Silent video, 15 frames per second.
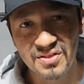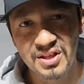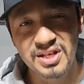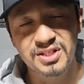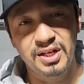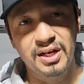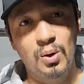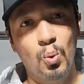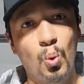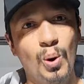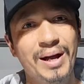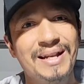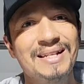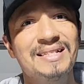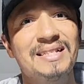these on a
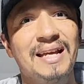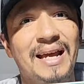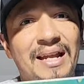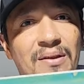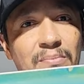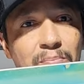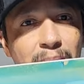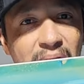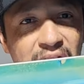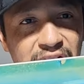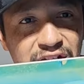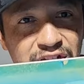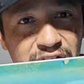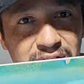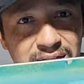110
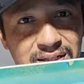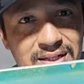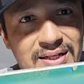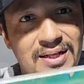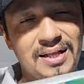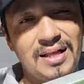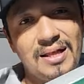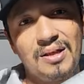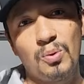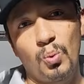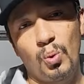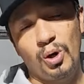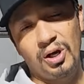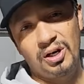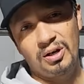mesh.
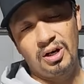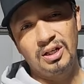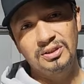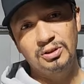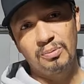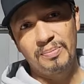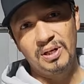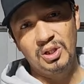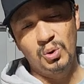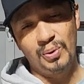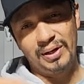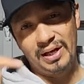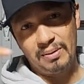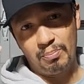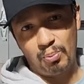We're gonna also be
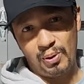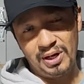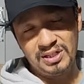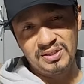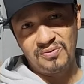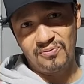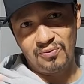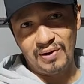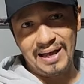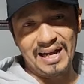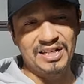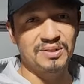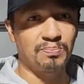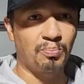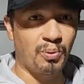doing a print
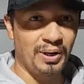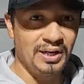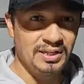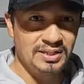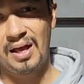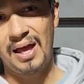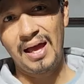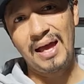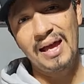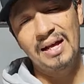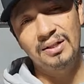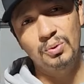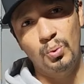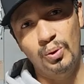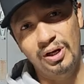flash print,
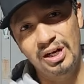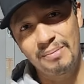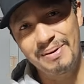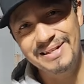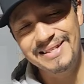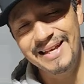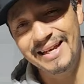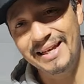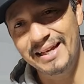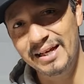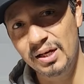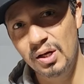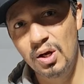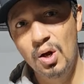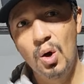and we're gonna be taking
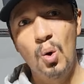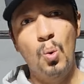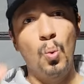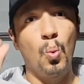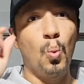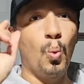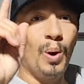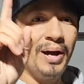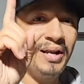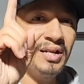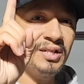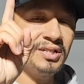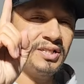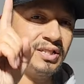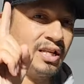it
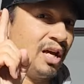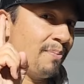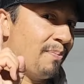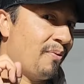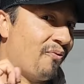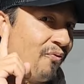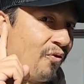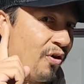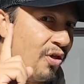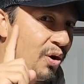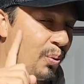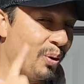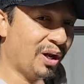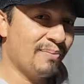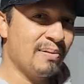one step further.
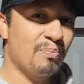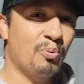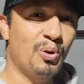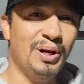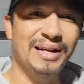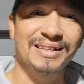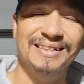We're gonna be putting